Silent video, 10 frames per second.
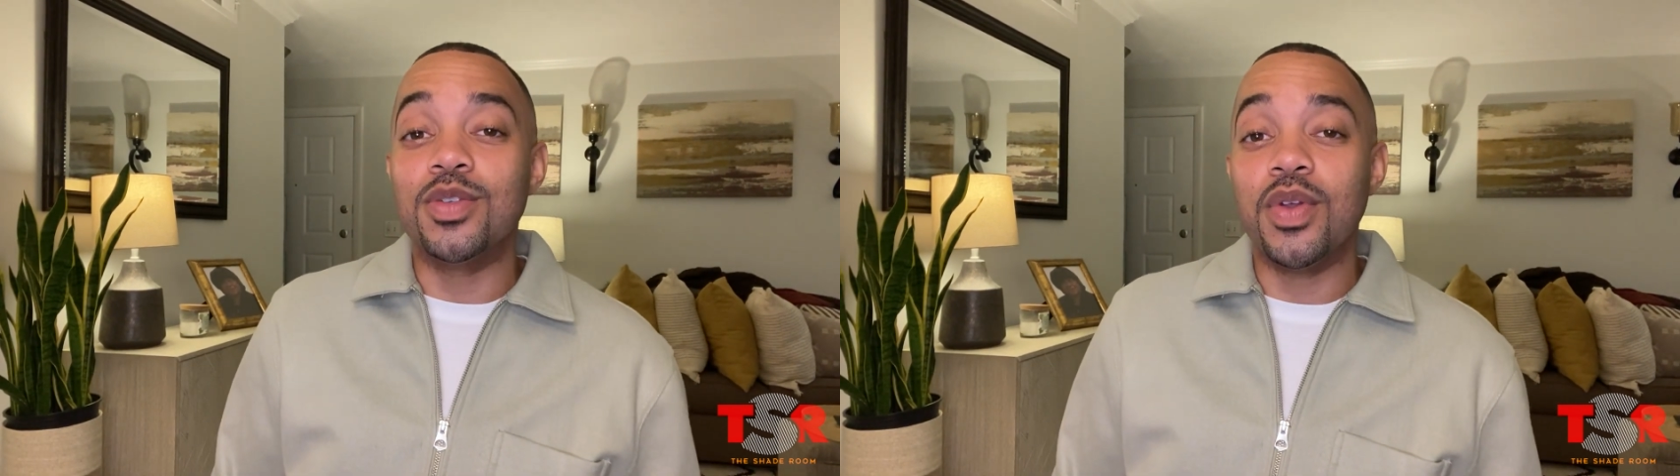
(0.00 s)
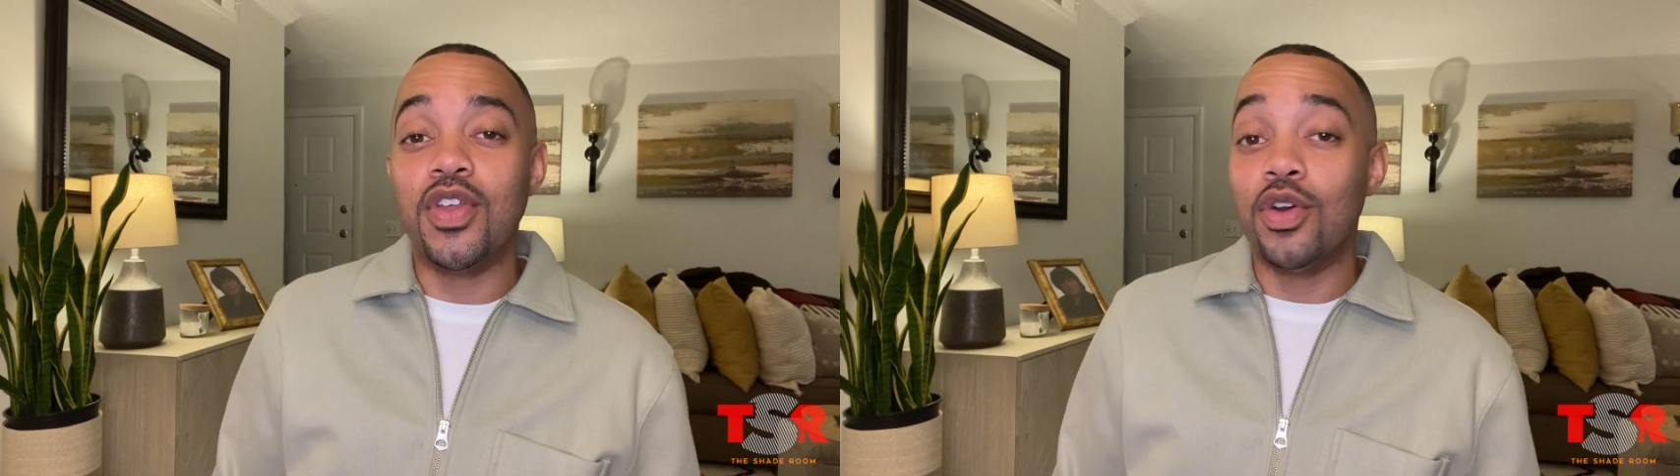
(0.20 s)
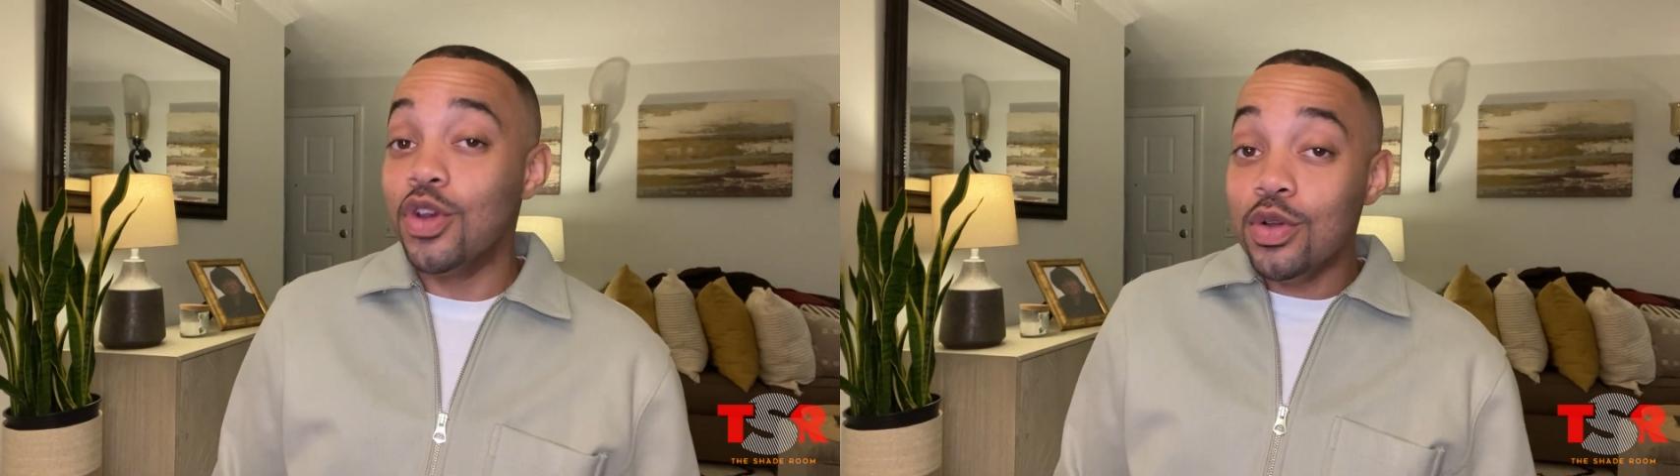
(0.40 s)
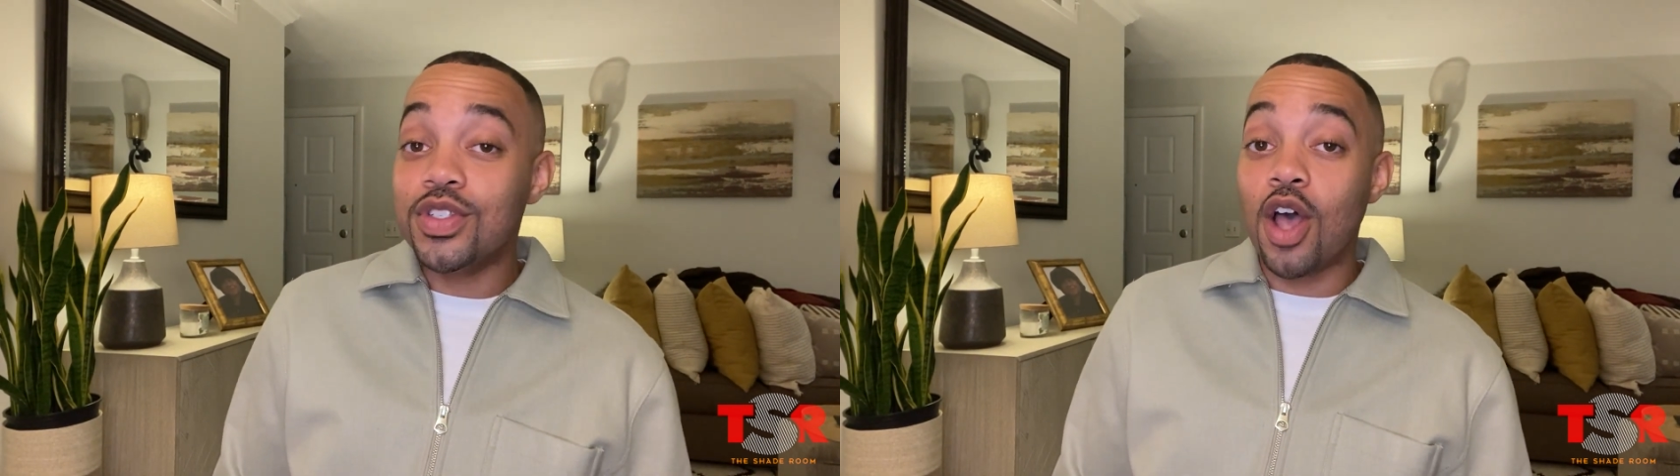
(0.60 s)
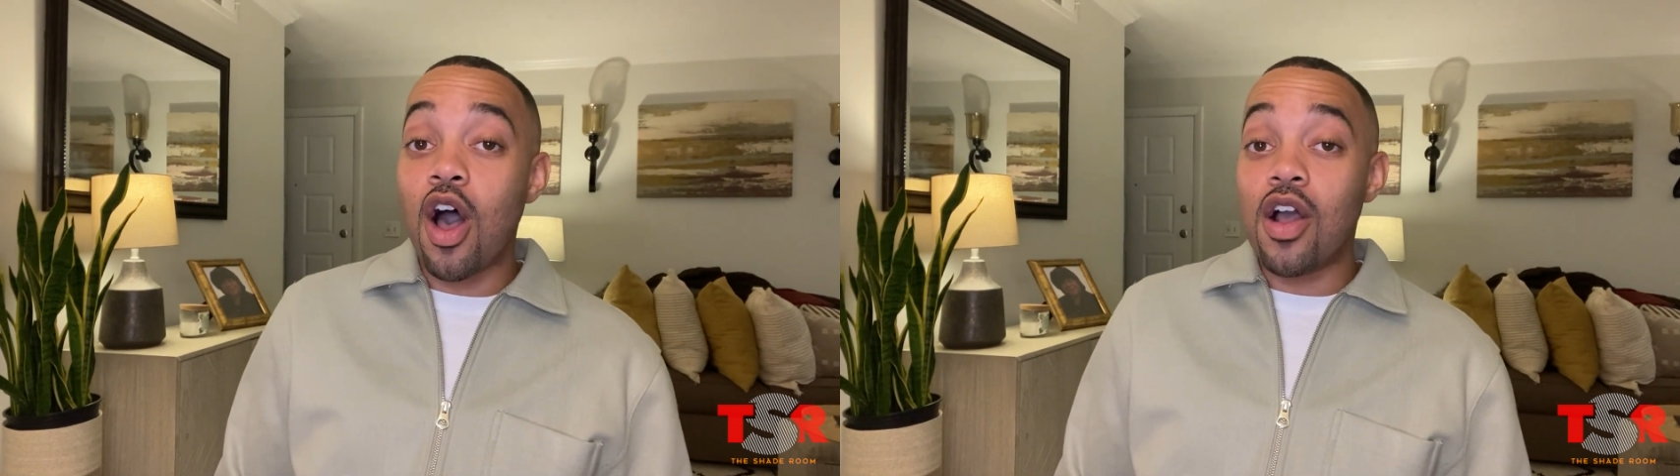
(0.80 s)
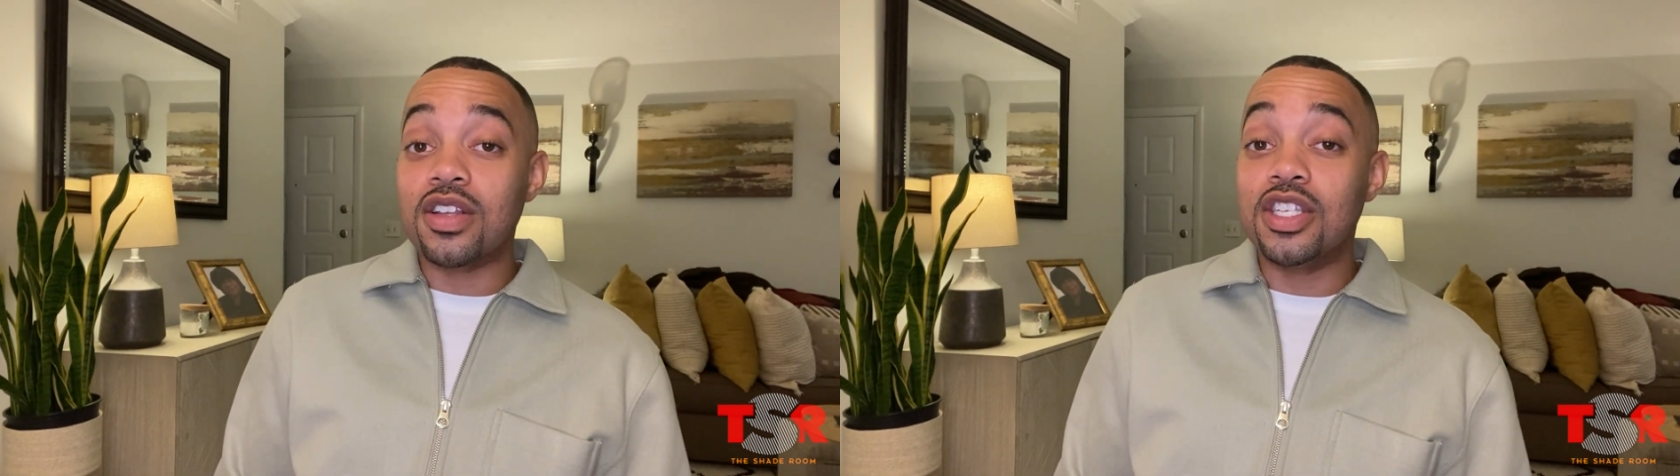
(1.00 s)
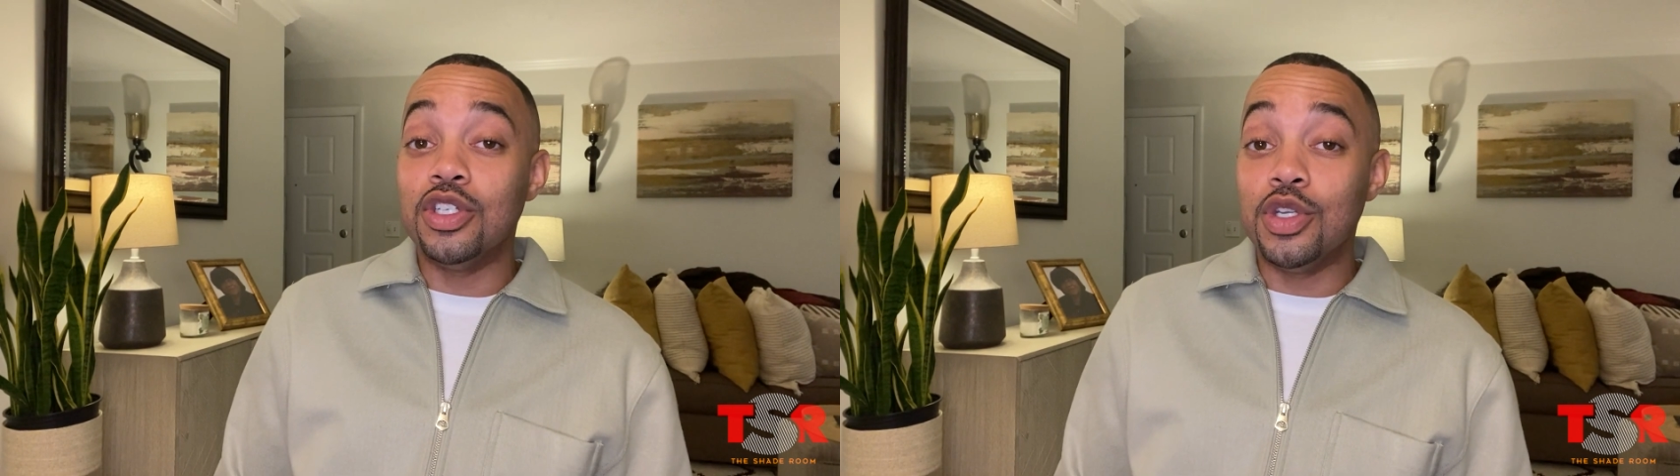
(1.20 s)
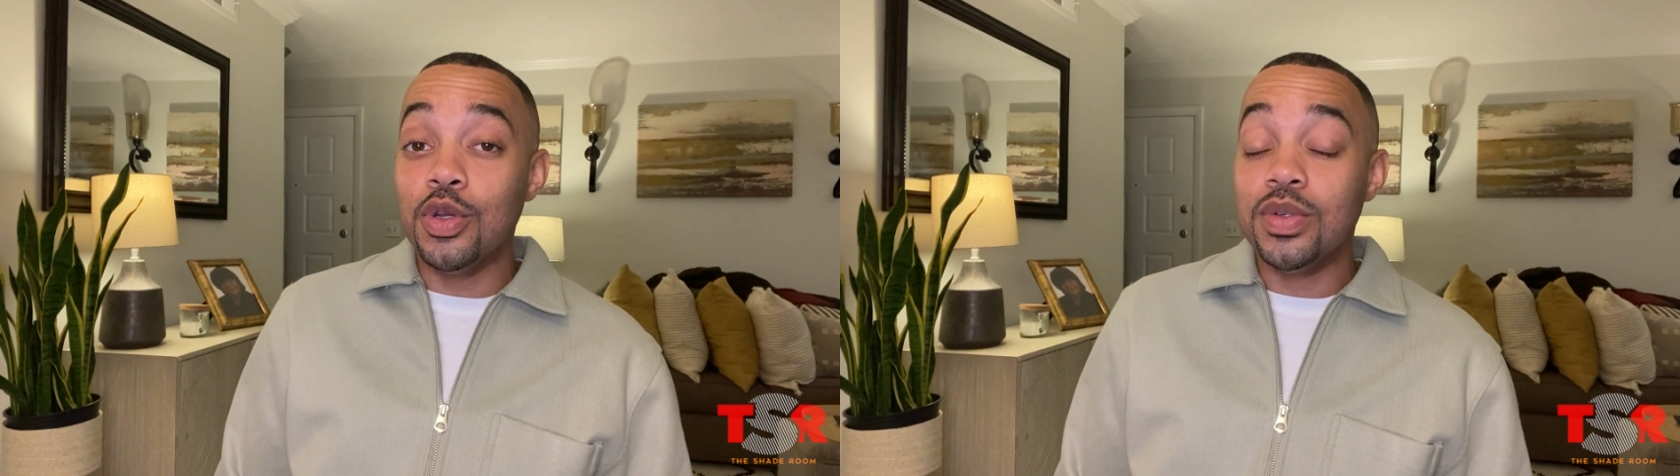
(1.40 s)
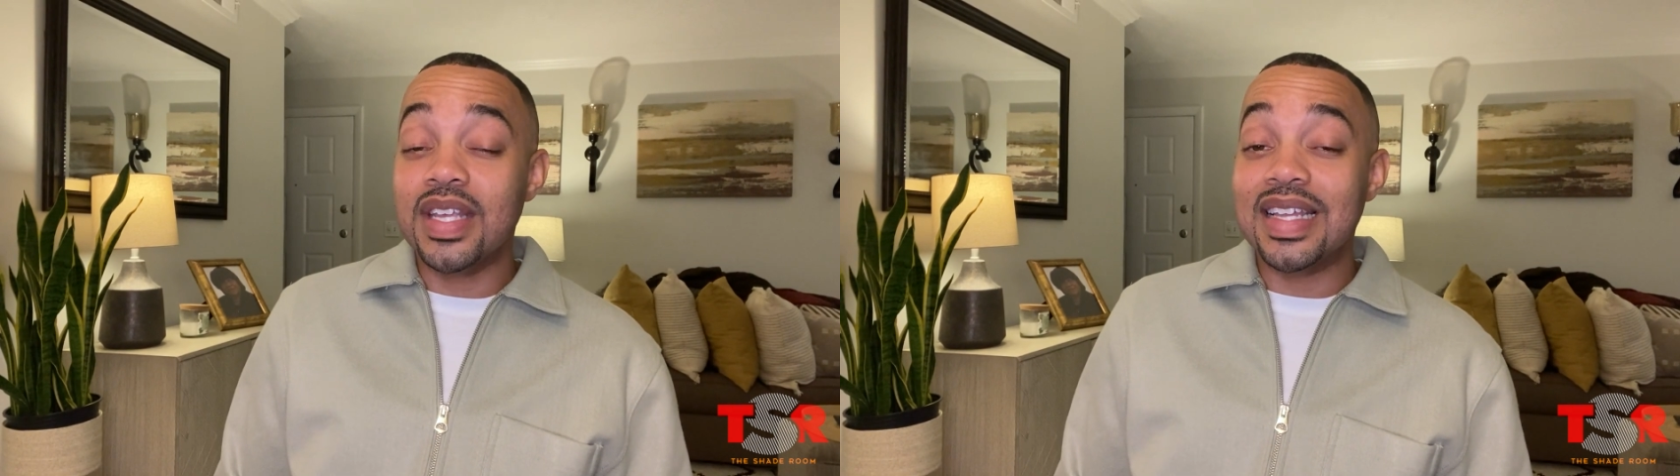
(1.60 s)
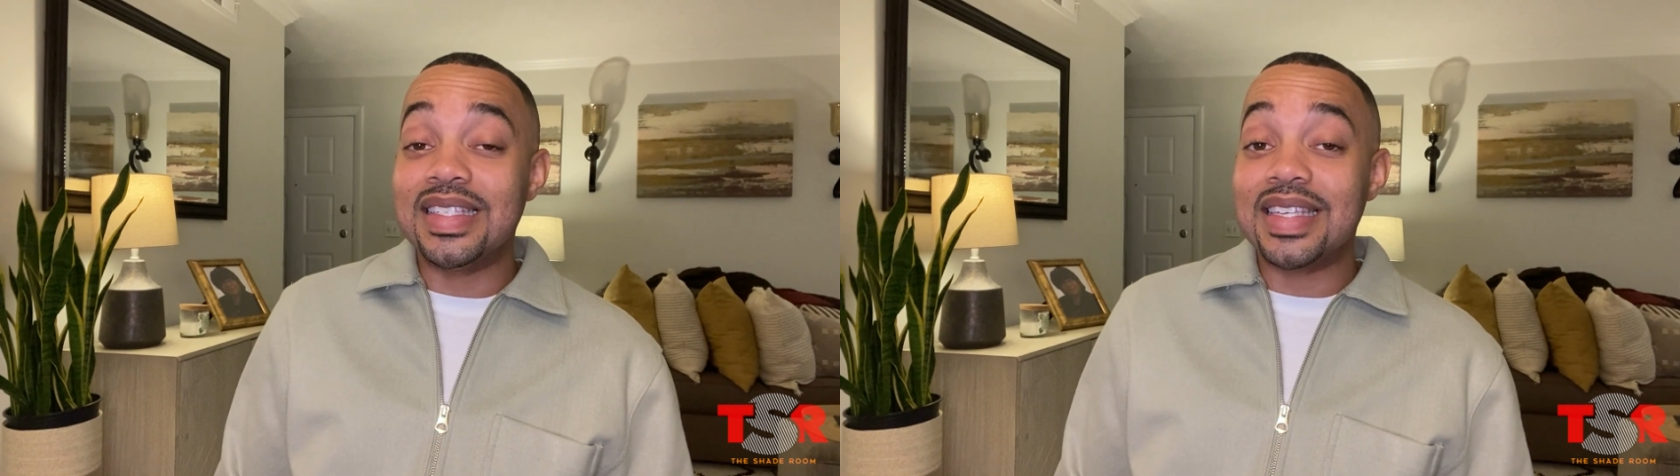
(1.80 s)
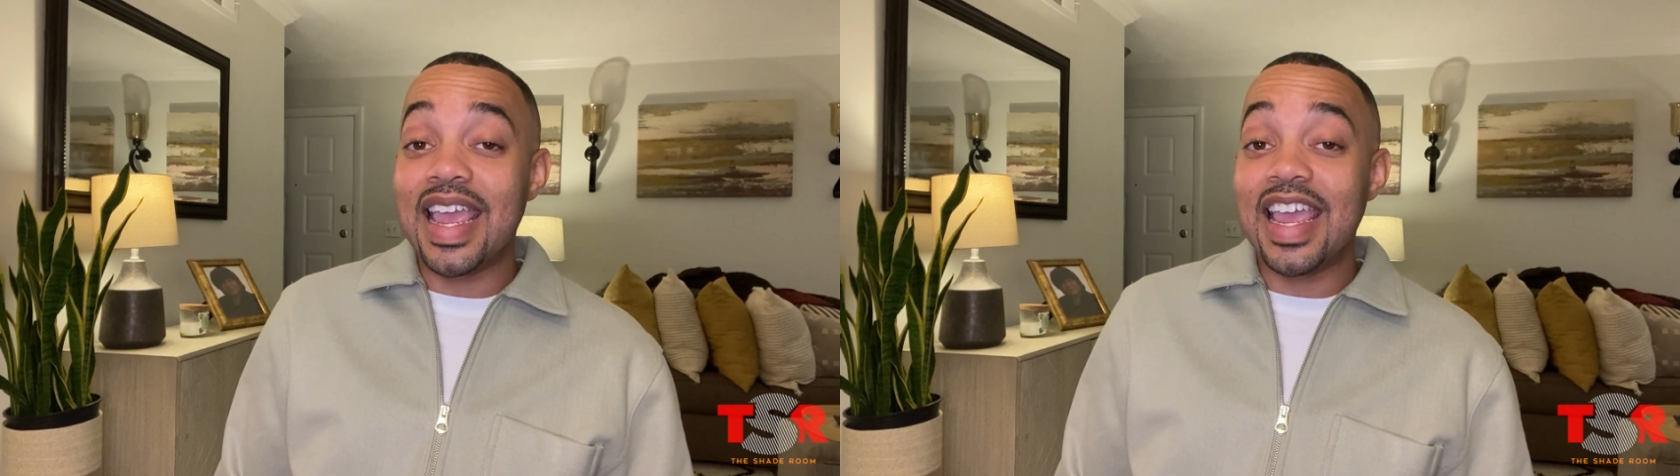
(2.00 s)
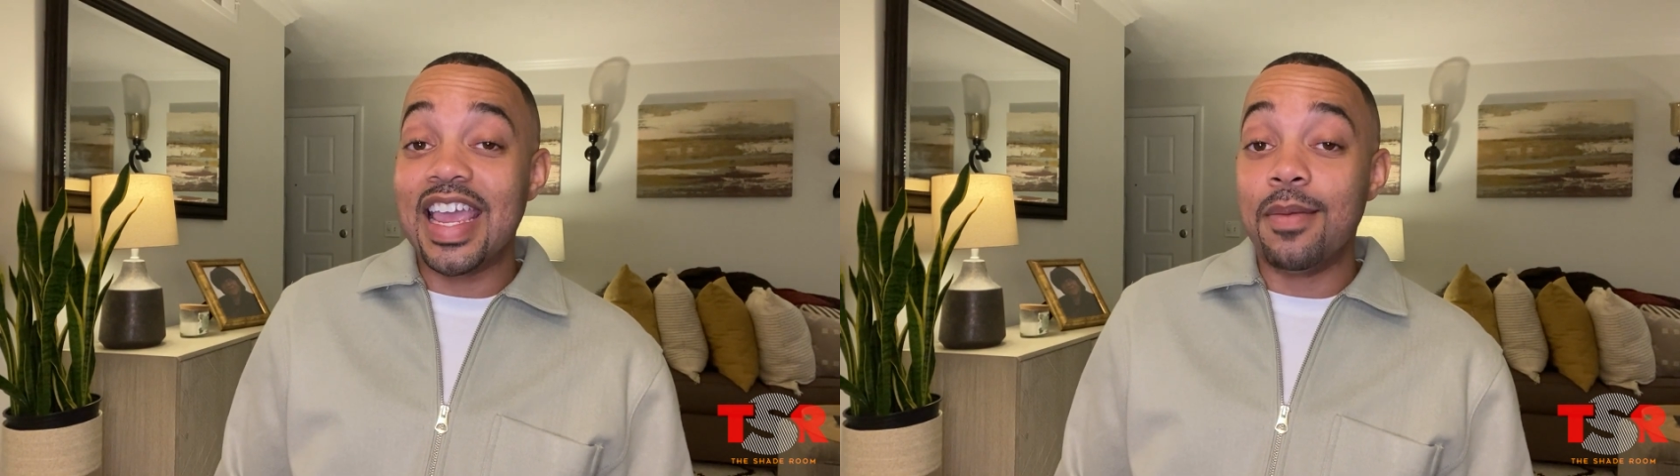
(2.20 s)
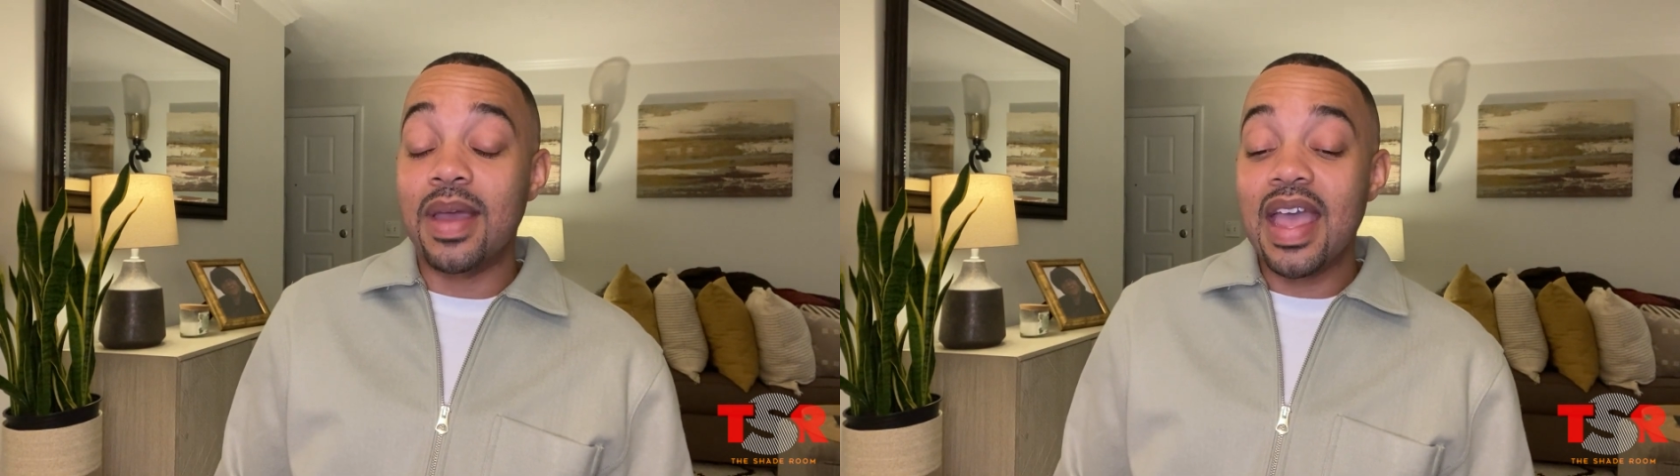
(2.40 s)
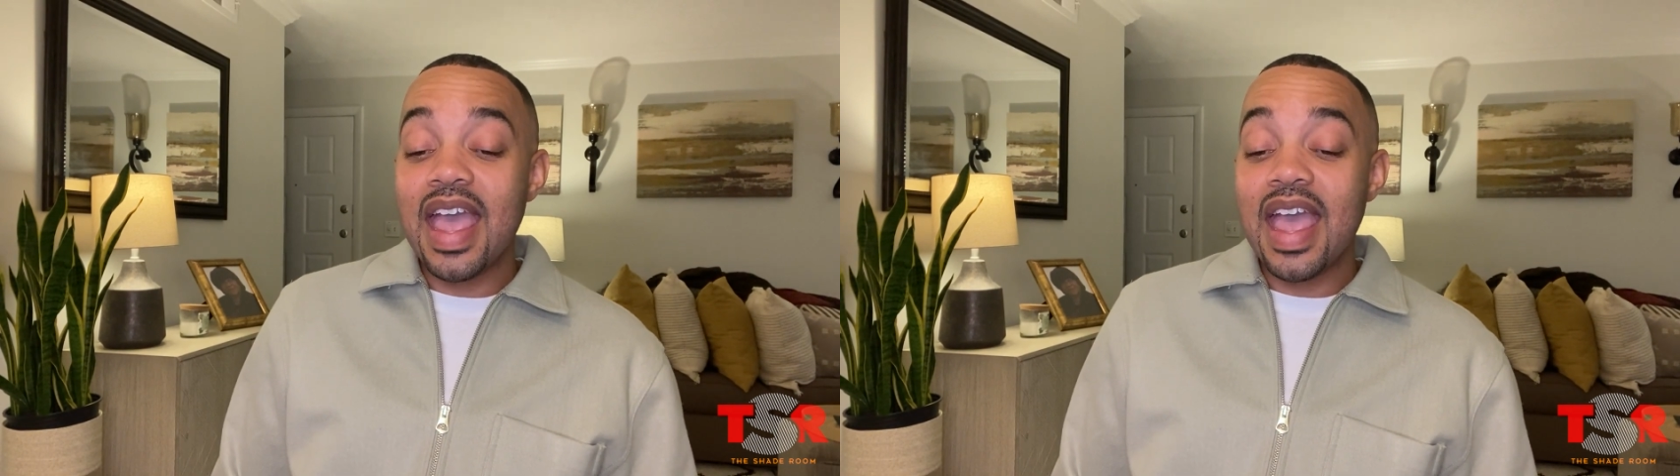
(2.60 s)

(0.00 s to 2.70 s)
with their new song Seduce and Scheme,